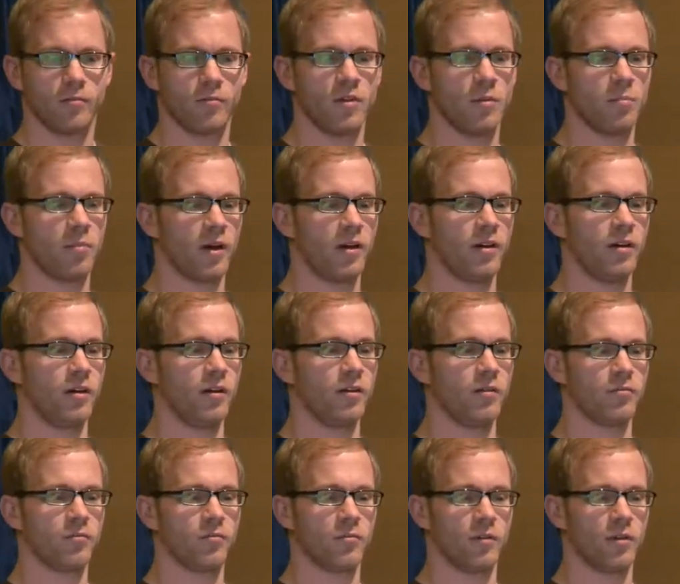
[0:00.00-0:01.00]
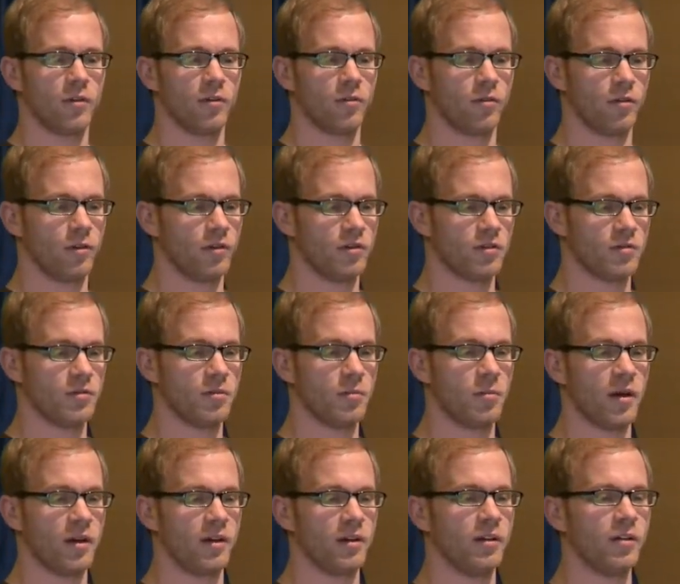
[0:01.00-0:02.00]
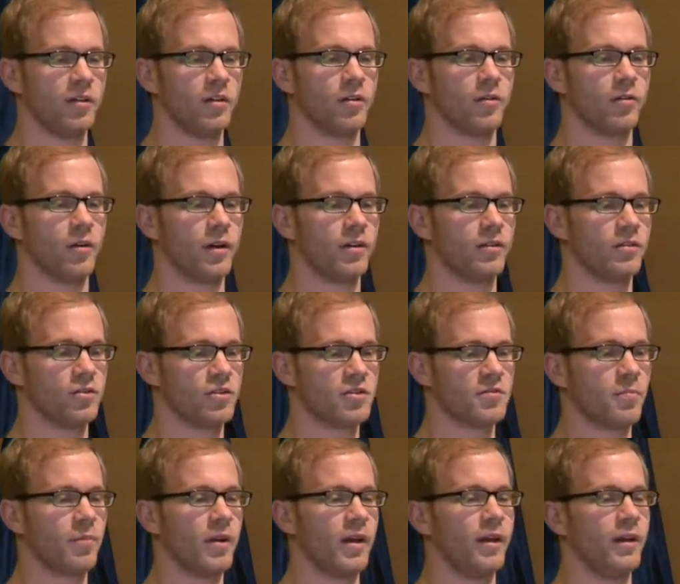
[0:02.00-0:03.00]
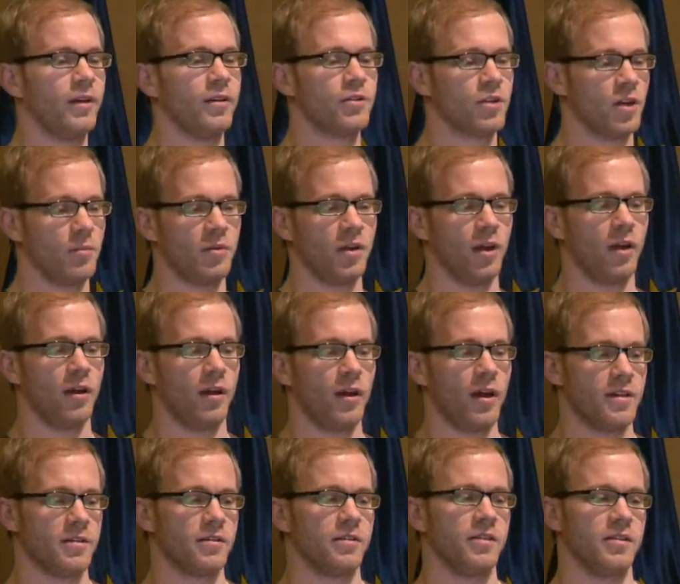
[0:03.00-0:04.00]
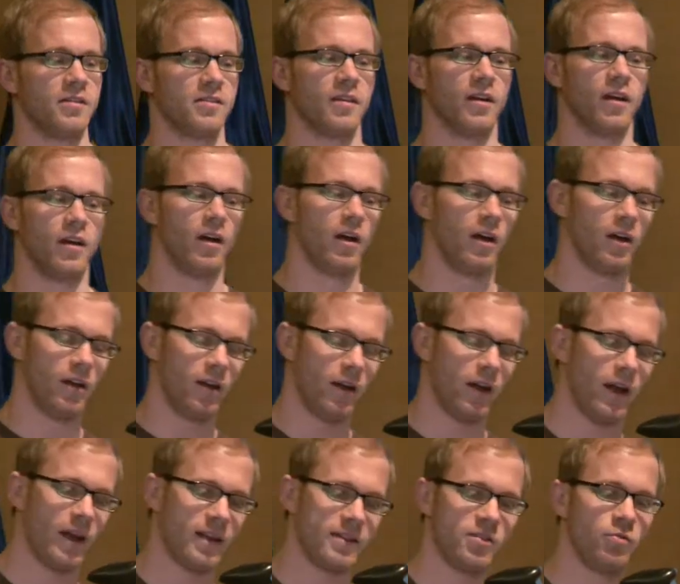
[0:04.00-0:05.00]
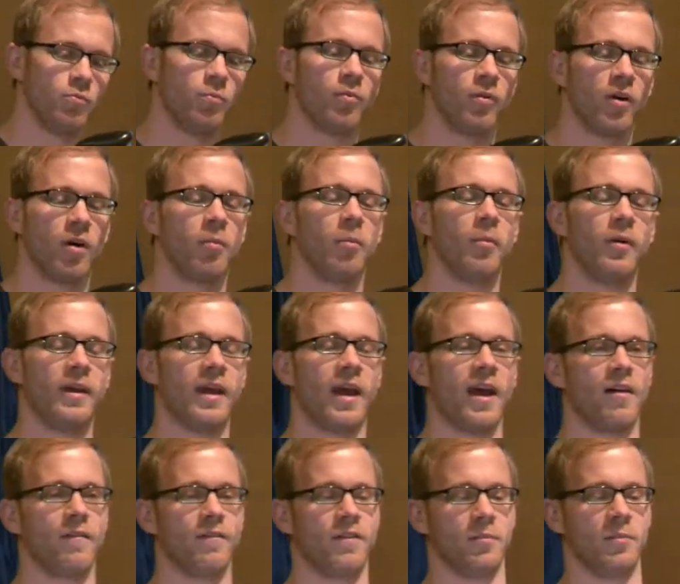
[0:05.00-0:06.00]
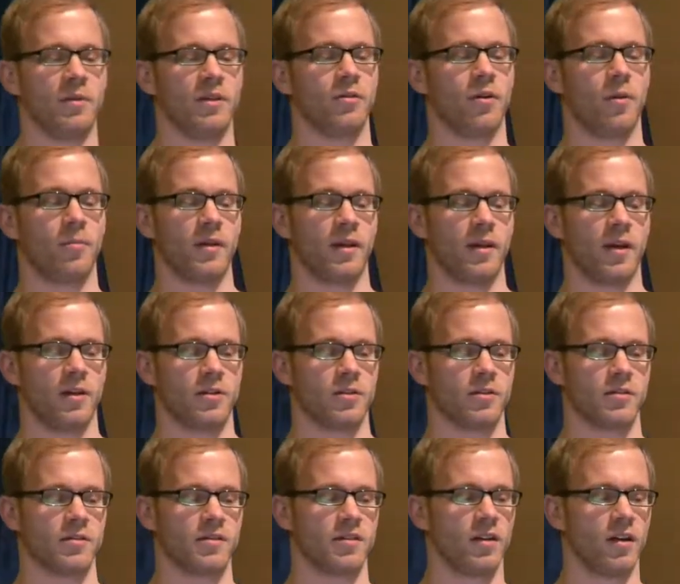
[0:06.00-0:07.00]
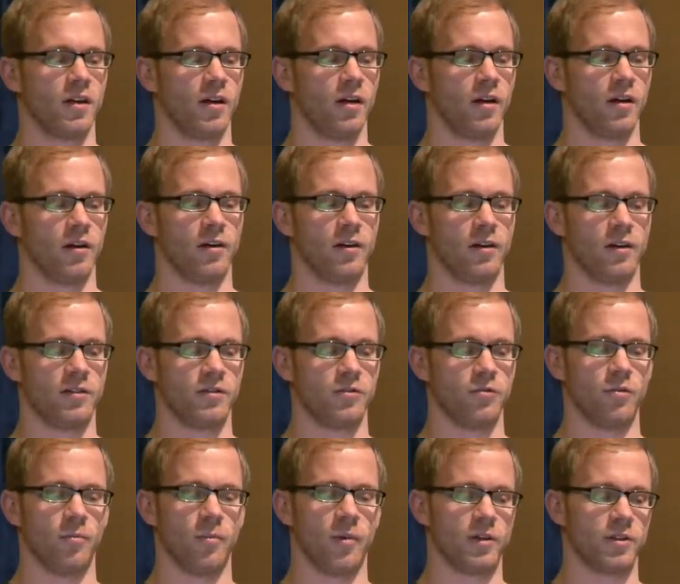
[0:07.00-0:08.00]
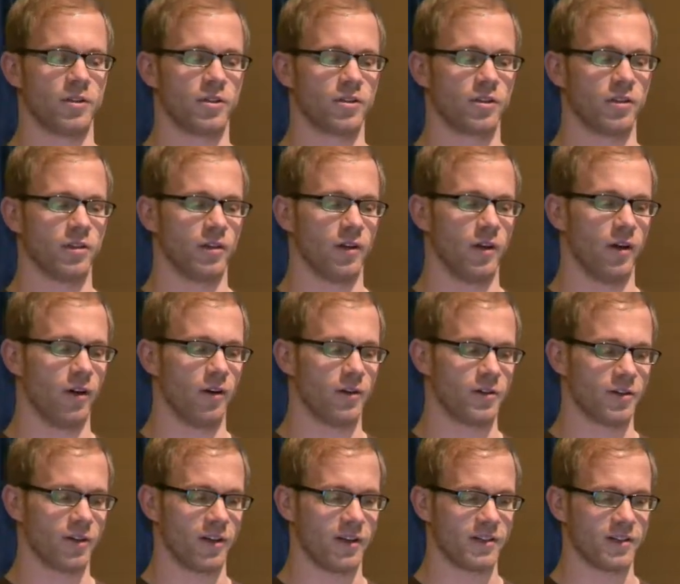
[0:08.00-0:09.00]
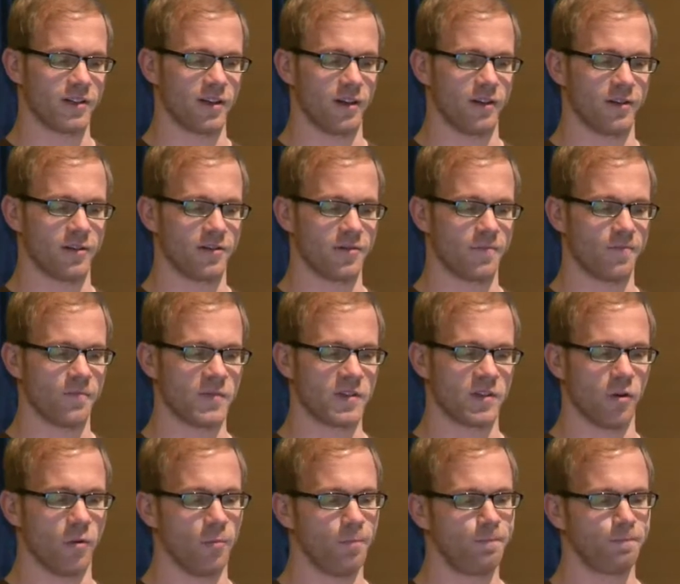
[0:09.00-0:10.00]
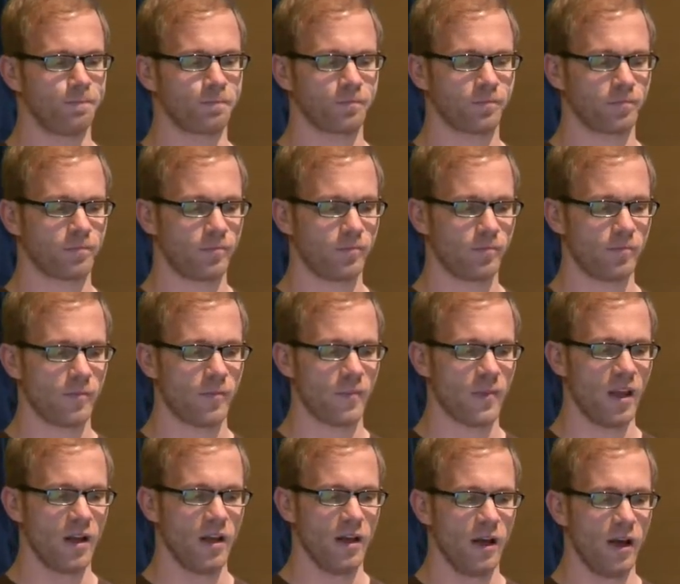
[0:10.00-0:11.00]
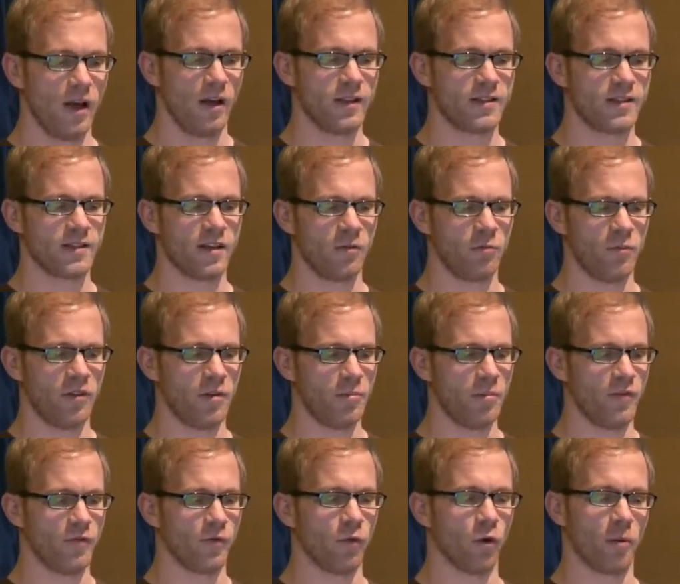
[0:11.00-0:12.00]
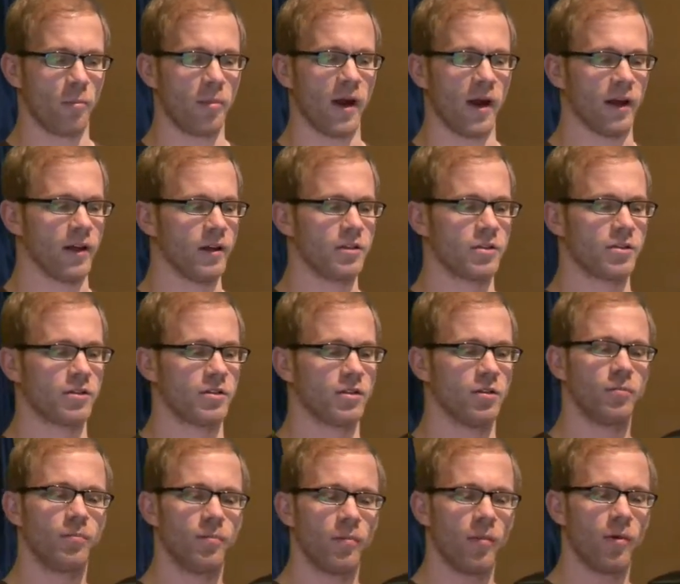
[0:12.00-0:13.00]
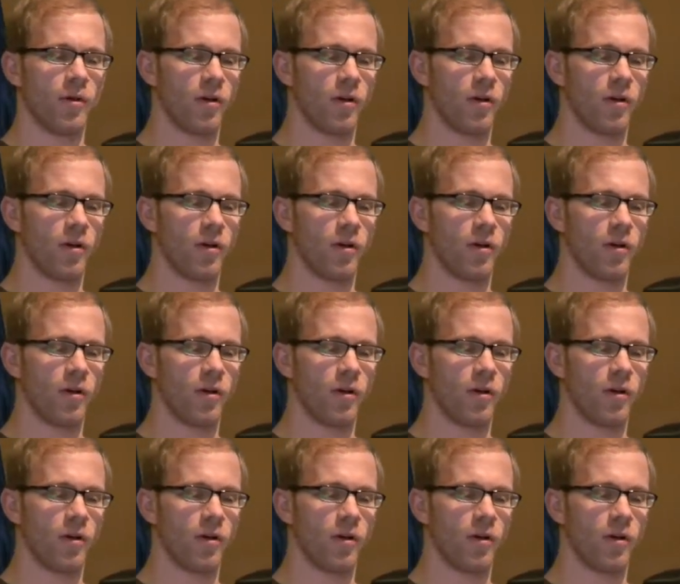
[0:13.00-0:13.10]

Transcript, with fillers: depending here, right? Just plain JPA entities, as you probably have them in your applications to a much larger extent. So Let's start with the before package. So